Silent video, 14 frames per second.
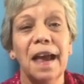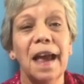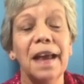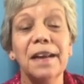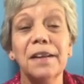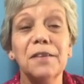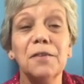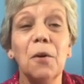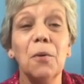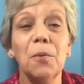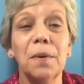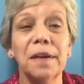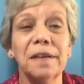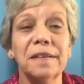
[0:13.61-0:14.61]
and as
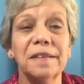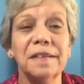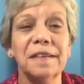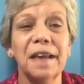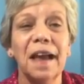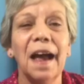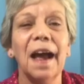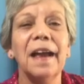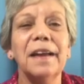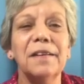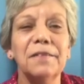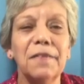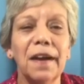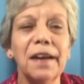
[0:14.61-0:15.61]
always, I
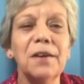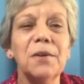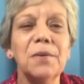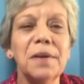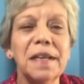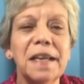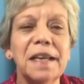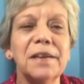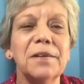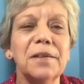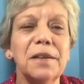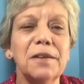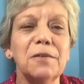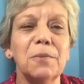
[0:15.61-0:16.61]
invite you to hear
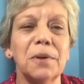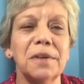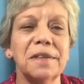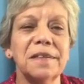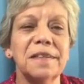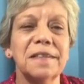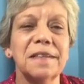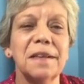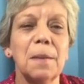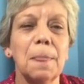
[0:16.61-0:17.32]
these words